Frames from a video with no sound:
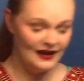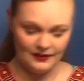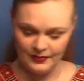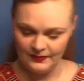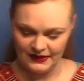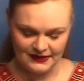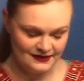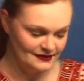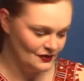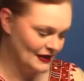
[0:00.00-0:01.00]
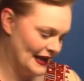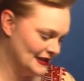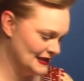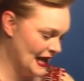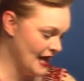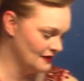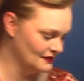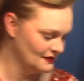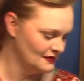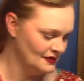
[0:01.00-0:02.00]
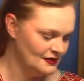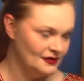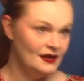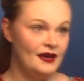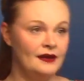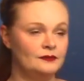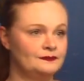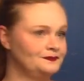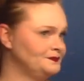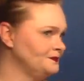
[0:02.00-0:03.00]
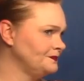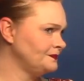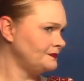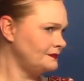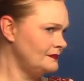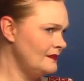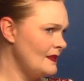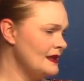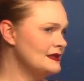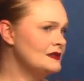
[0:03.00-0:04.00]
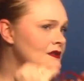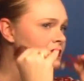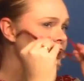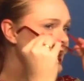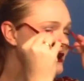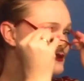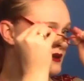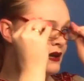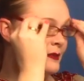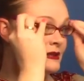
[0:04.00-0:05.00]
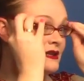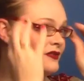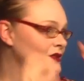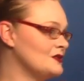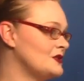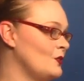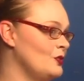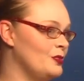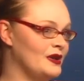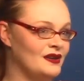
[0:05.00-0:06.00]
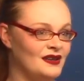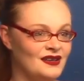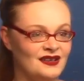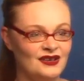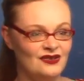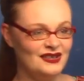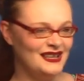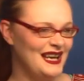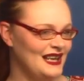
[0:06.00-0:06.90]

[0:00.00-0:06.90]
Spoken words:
I gotta put my glasses on, I can't see. Does it look okay? I got myself a little swoop going.